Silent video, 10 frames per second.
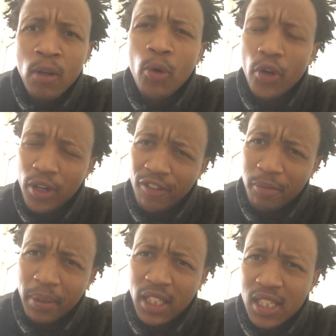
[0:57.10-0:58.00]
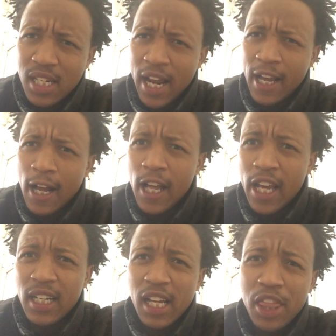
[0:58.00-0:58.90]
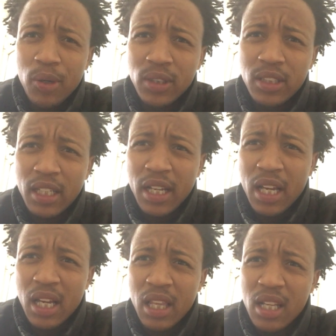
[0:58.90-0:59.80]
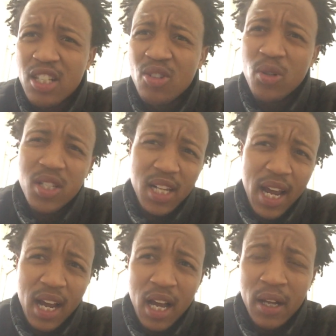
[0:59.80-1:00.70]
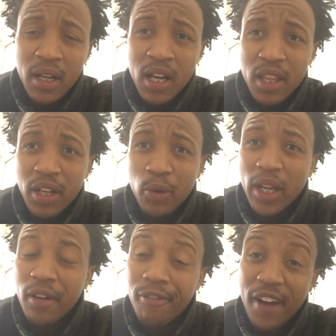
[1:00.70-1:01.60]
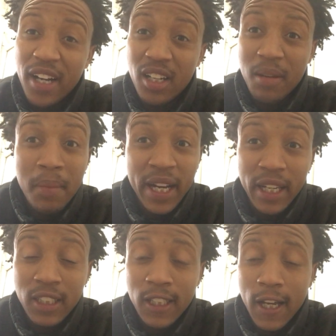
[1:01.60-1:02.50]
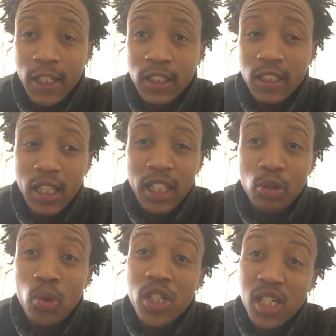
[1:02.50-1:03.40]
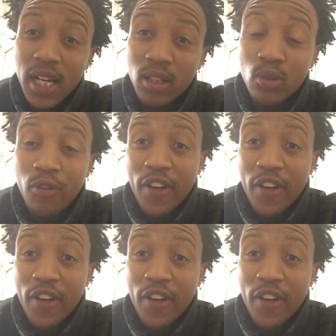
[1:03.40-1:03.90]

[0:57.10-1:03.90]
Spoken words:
we don't have a big striker, and I thought there is no striker that we can find in the market, and we will struggle to